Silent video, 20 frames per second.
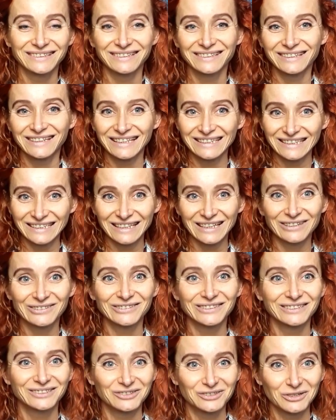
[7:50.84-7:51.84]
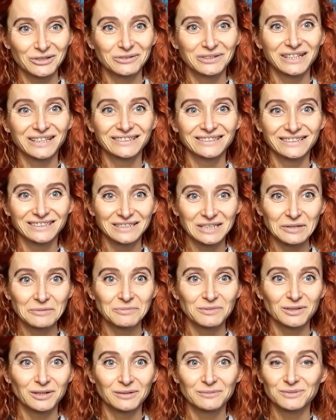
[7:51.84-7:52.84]
cutting out and sewing at the same
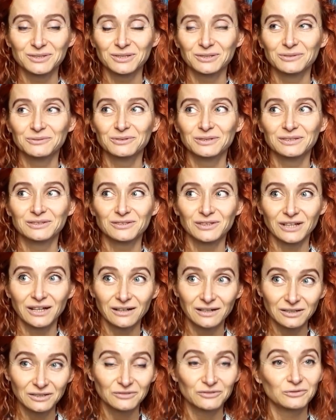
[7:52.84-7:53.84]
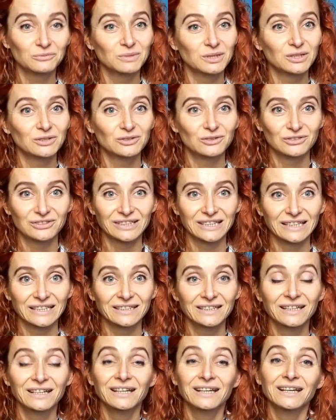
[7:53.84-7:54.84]
time, so it's hard for me to say